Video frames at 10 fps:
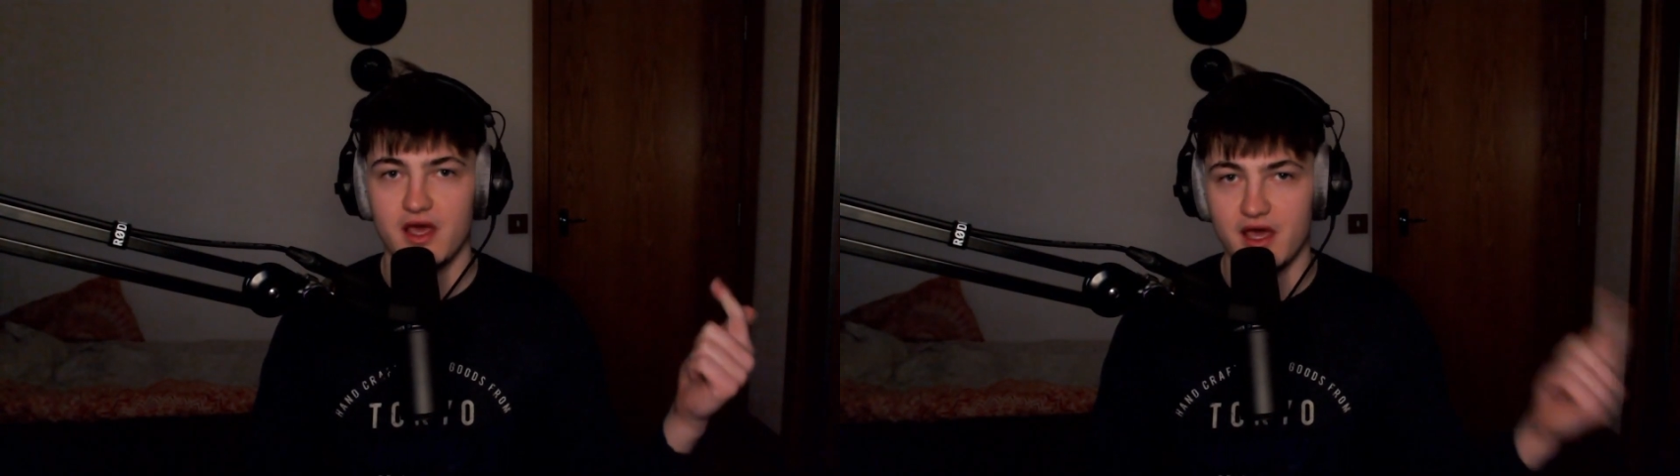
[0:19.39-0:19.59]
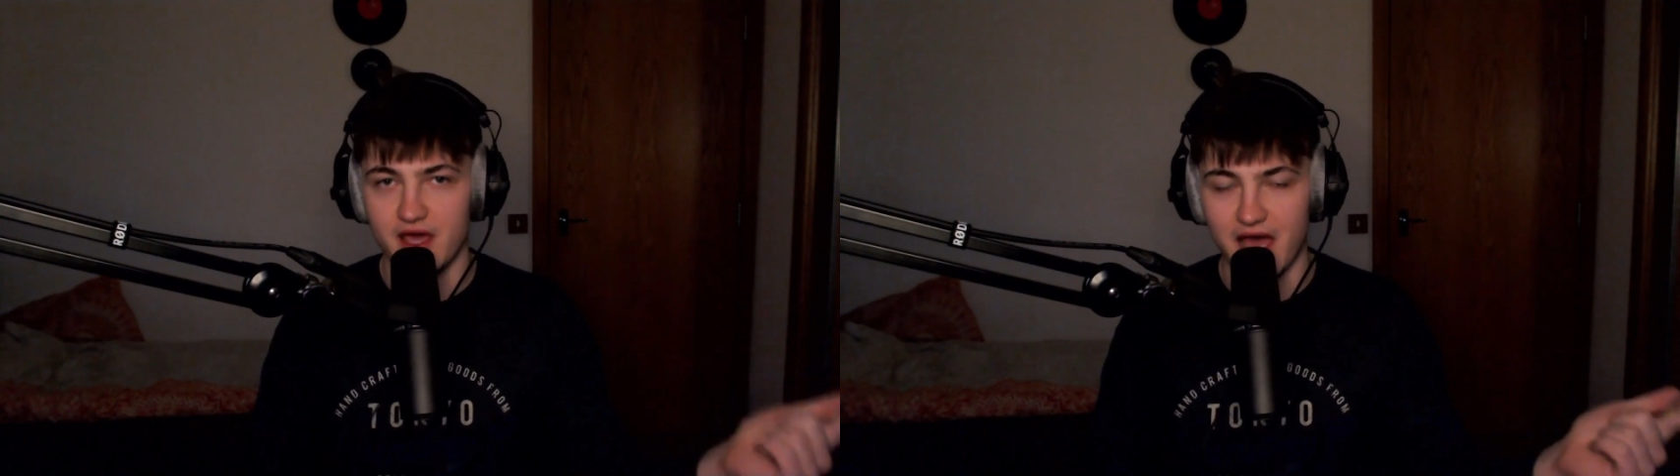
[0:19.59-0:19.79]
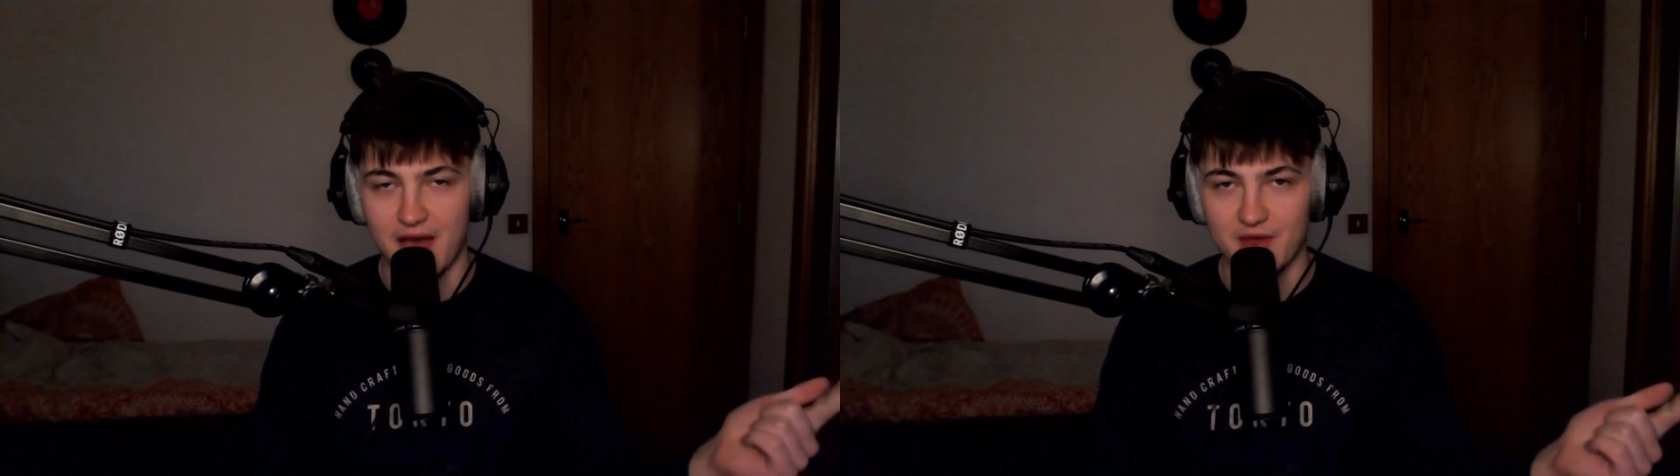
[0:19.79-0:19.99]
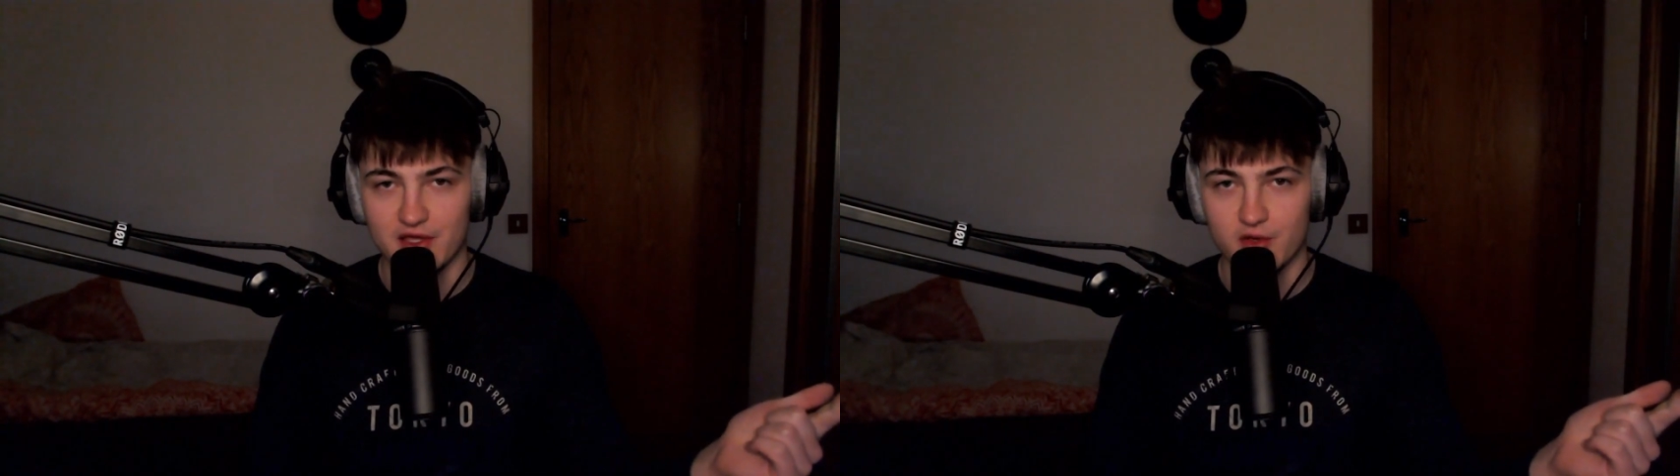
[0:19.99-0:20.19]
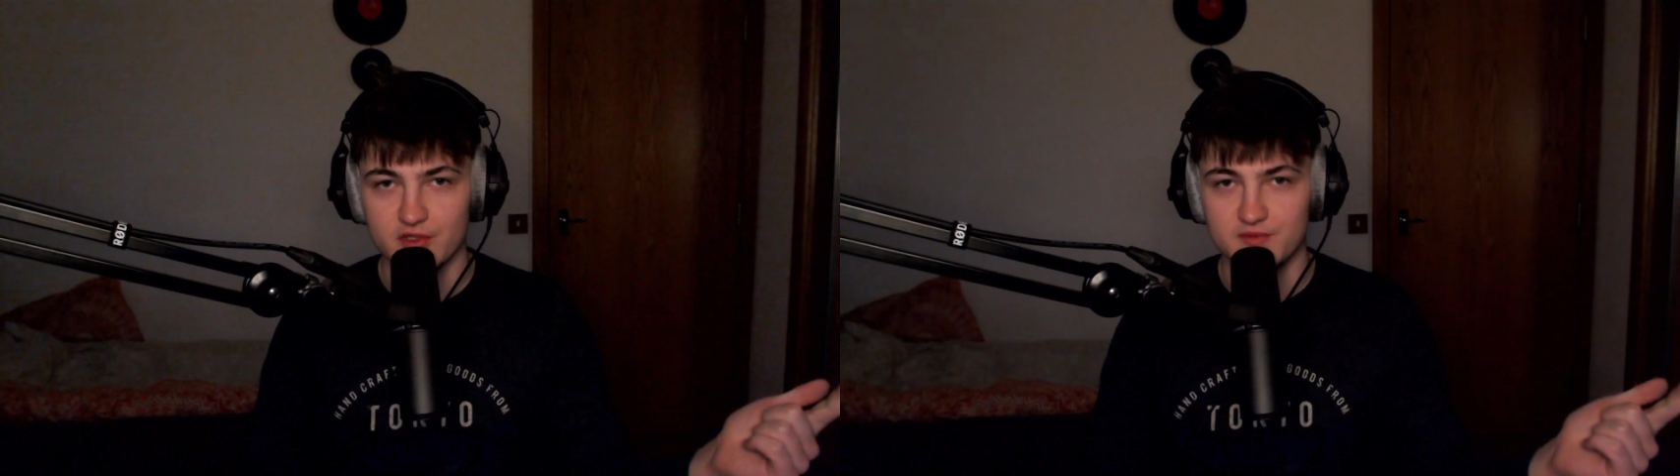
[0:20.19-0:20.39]
Am
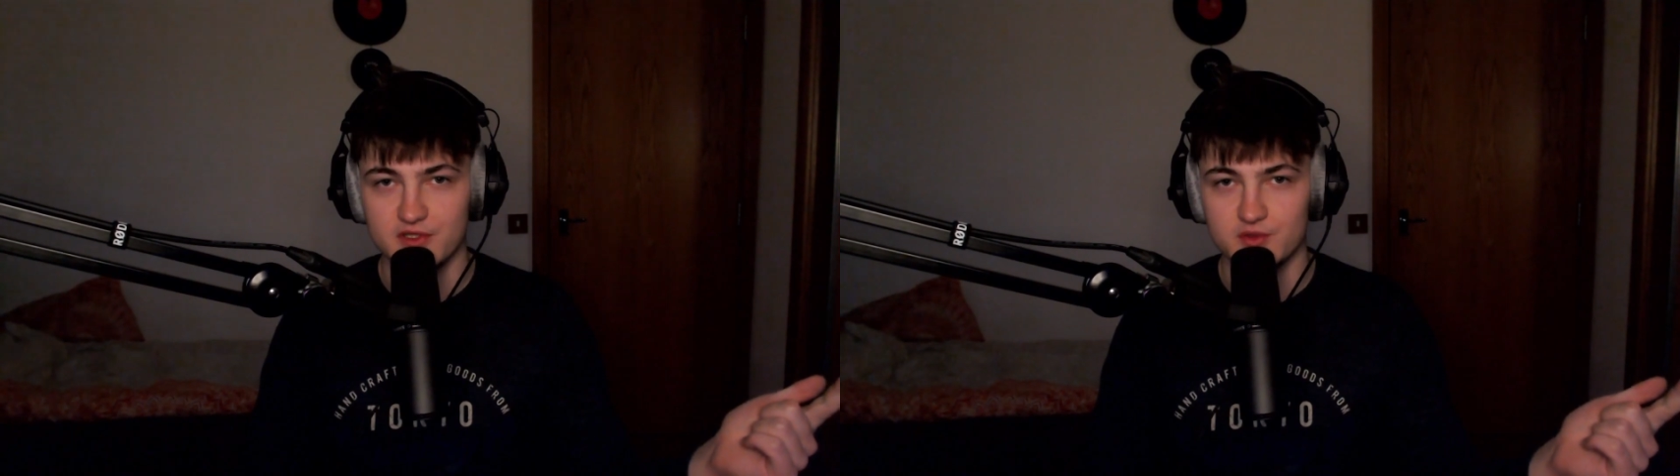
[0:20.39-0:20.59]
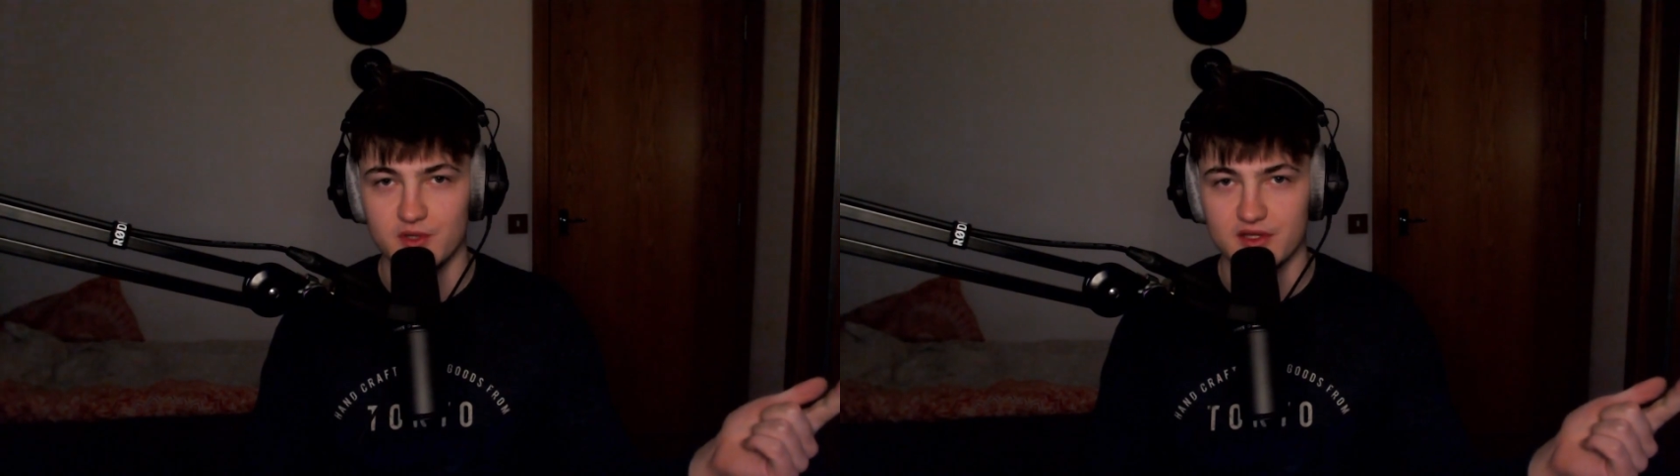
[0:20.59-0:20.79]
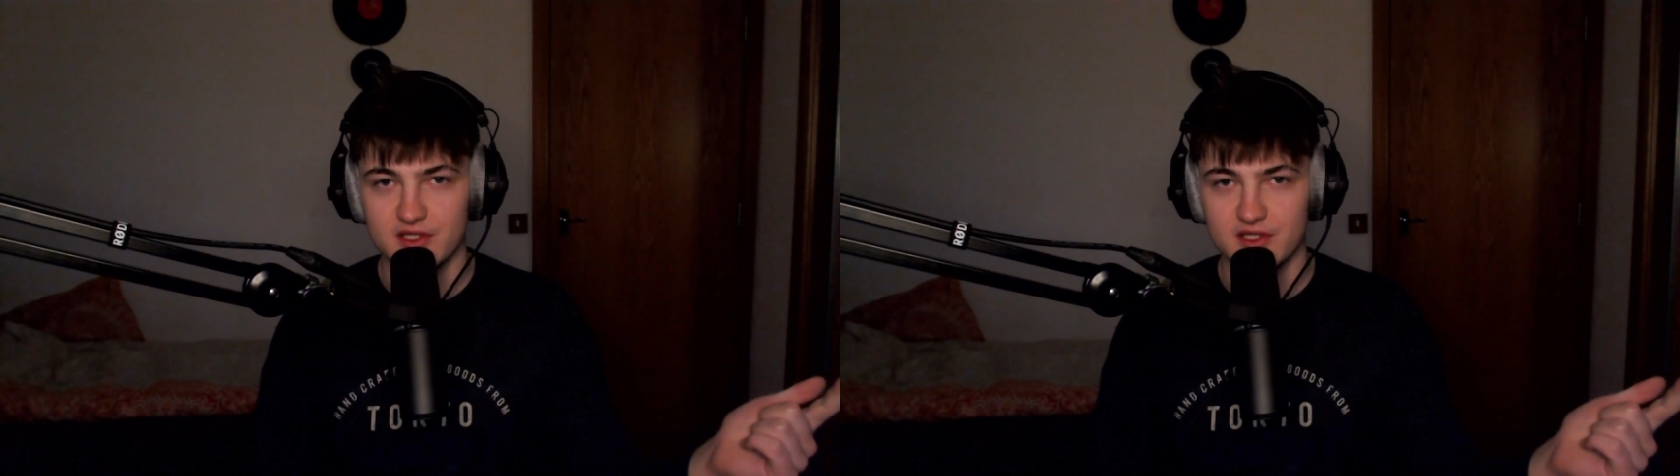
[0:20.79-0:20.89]
I going to be doing